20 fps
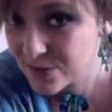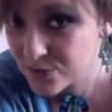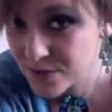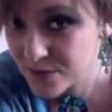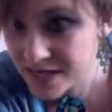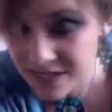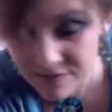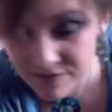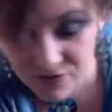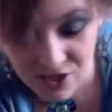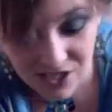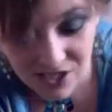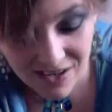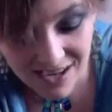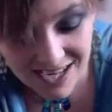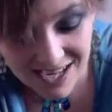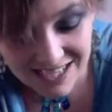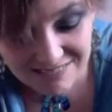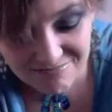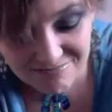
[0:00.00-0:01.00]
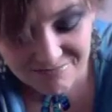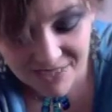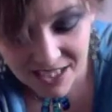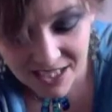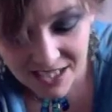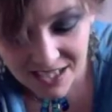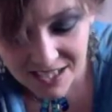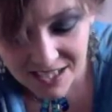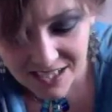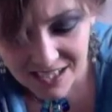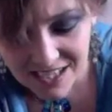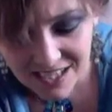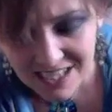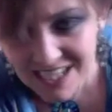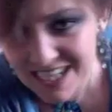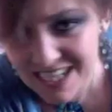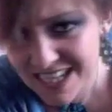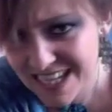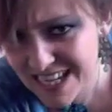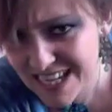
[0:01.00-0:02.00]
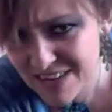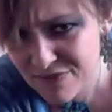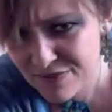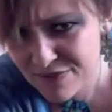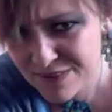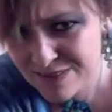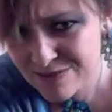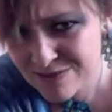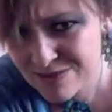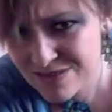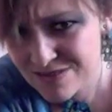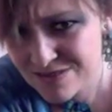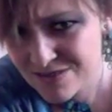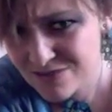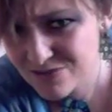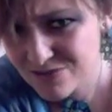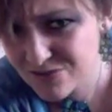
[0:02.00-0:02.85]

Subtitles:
week of July, it feels